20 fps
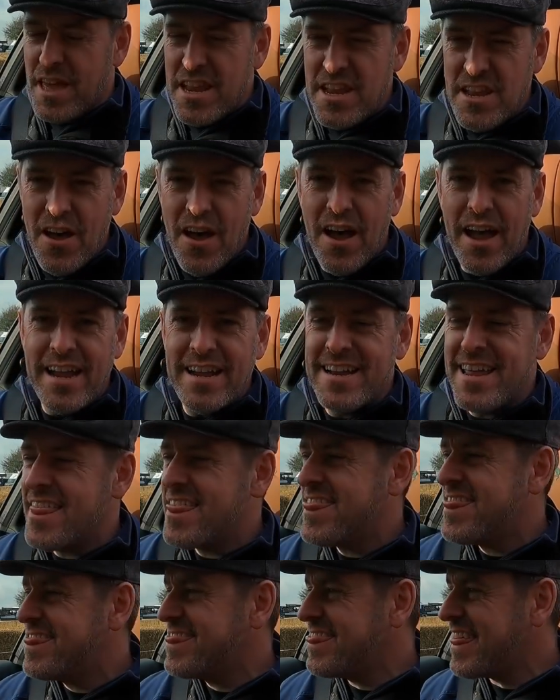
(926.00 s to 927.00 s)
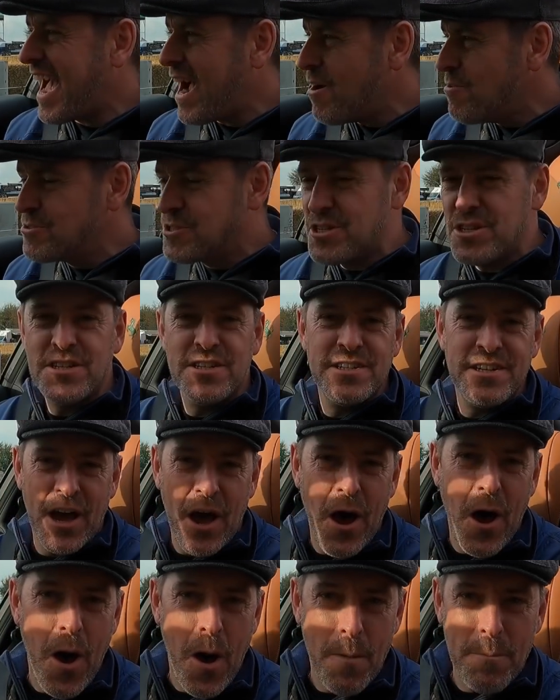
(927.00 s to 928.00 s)
a 9,000
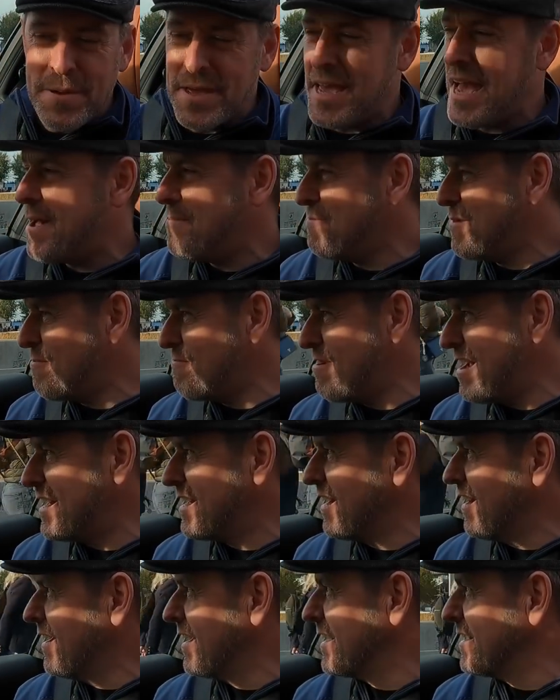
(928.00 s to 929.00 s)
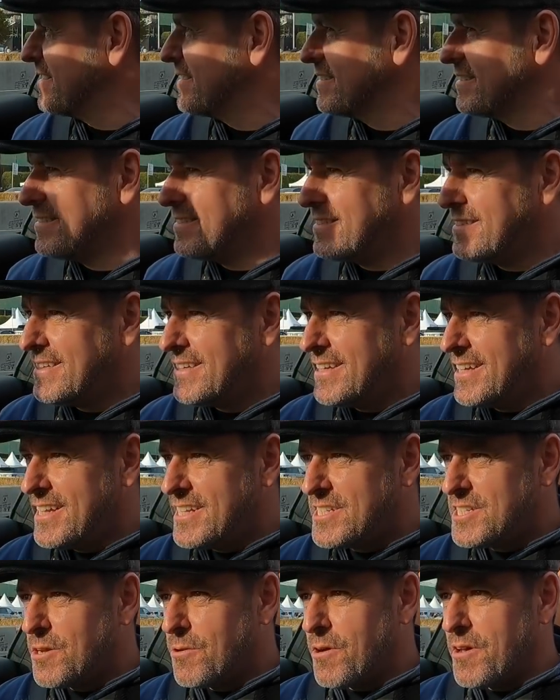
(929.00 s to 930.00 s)
RPM redline.
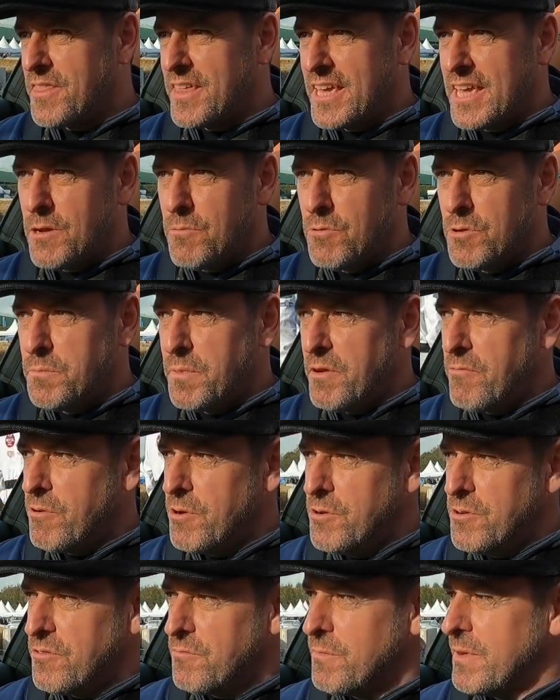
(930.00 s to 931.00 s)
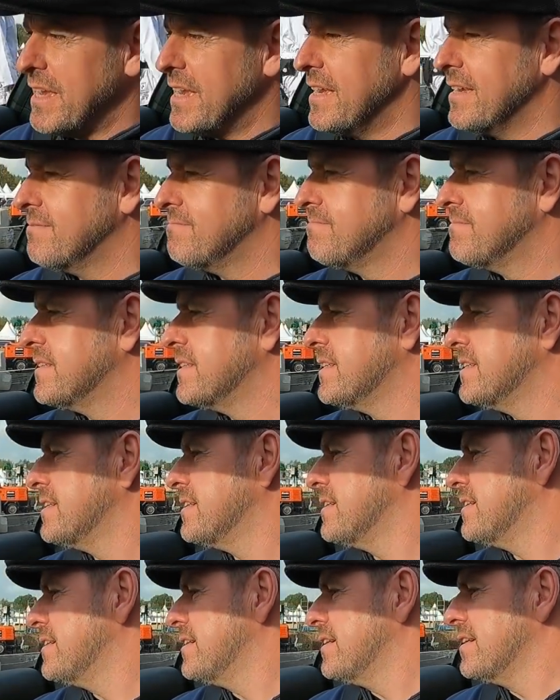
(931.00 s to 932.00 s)
So I think it would be rude of me
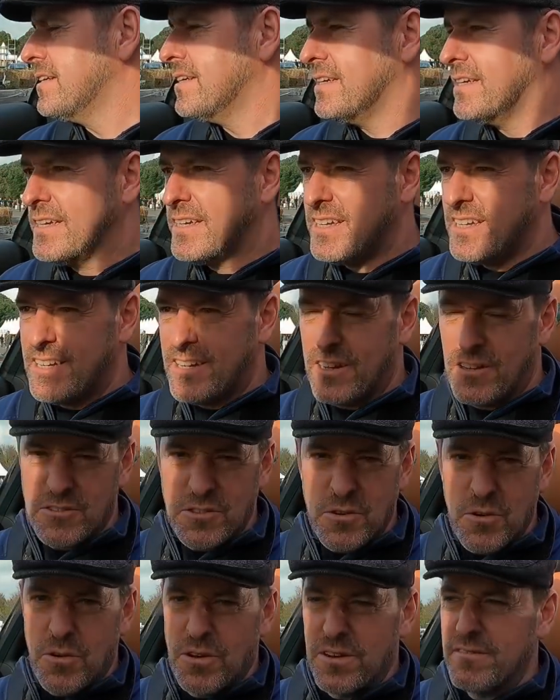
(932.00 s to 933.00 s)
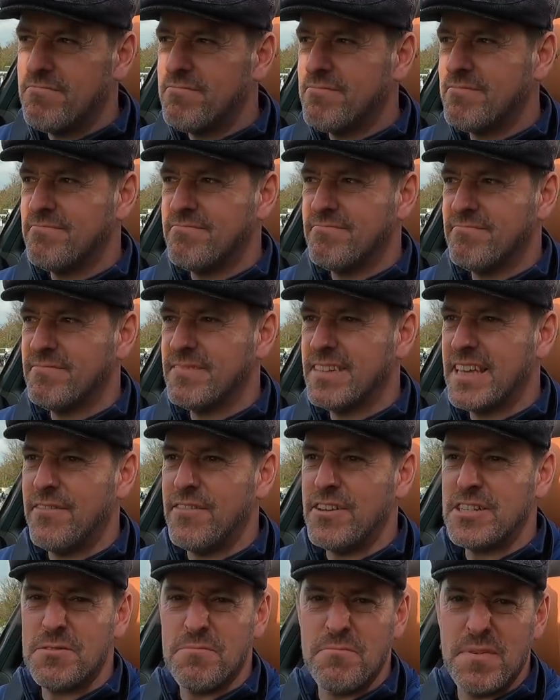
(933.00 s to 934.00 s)
not to go on, give
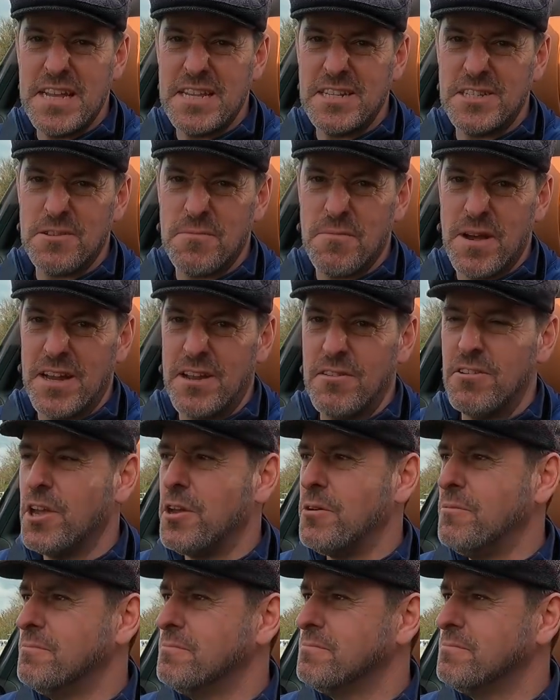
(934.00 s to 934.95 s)
it some beans somewhere, don't you?